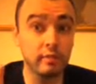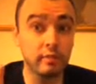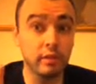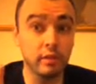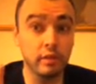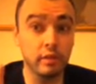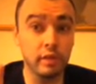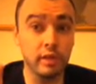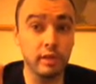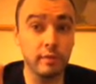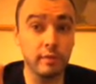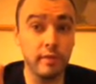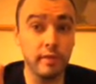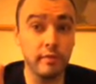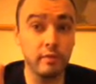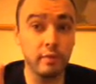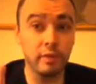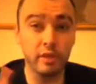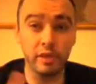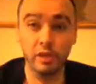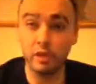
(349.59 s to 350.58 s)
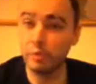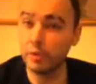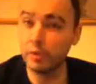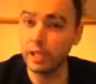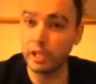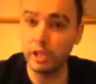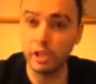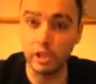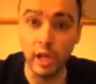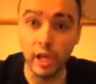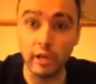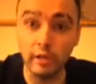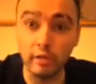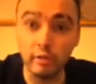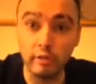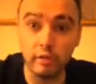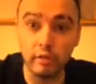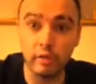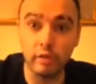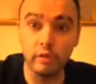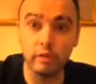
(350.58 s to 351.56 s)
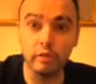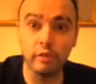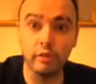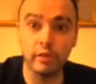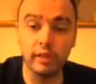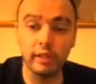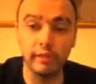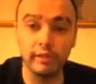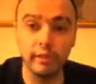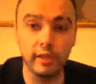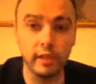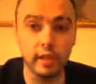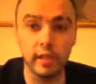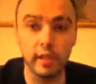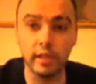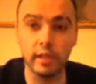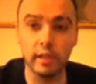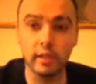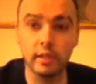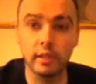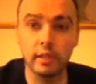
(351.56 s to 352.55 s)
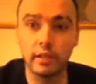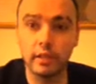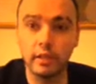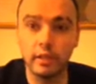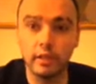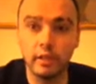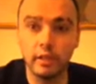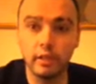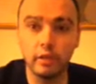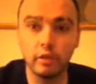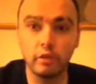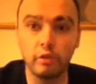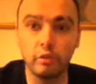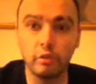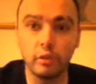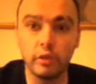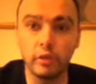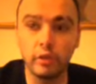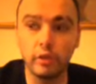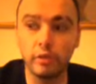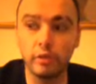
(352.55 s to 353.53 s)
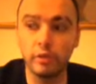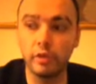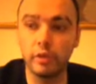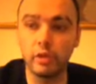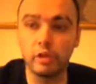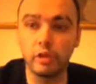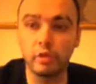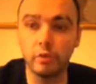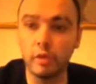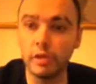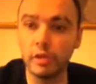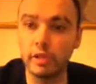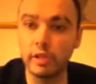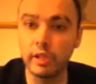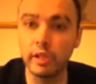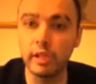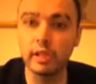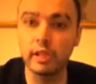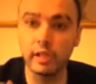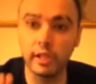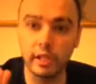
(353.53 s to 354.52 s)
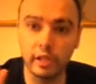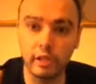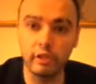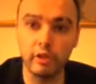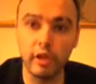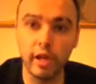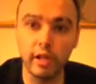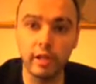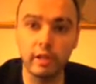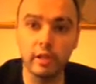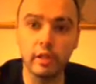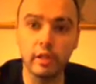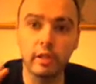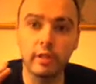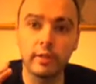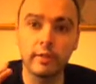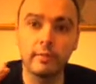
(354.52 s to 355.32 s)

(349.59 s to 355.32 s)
You'll see them everywhere. So many channels, you know, on TV that you don't know what to do with. There's so much things to distract you.